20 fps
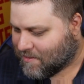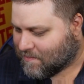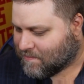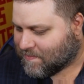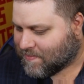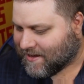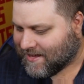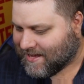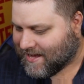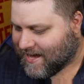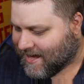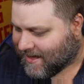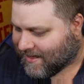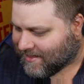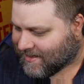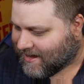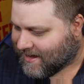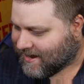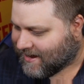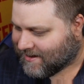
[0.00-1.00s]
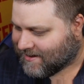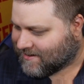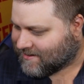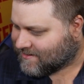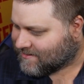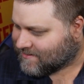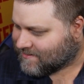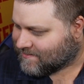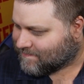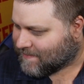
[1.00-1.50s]
but yeah, like,
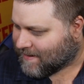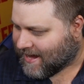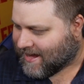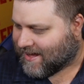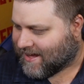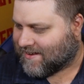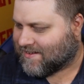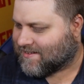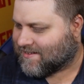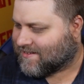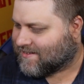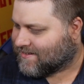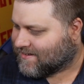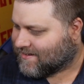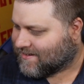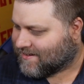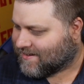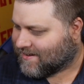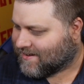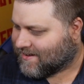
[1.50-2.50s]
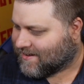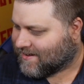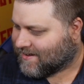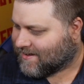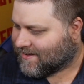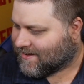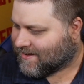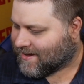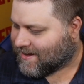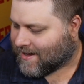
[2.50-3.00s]
man,
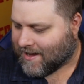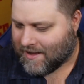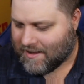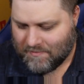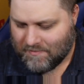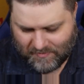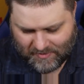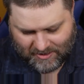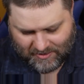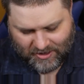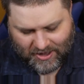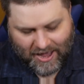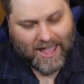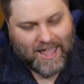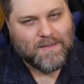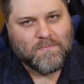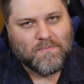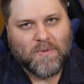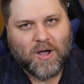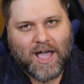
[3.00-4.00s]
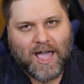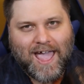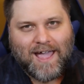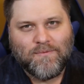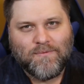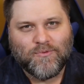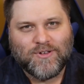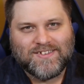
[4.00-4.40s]
I'm I am every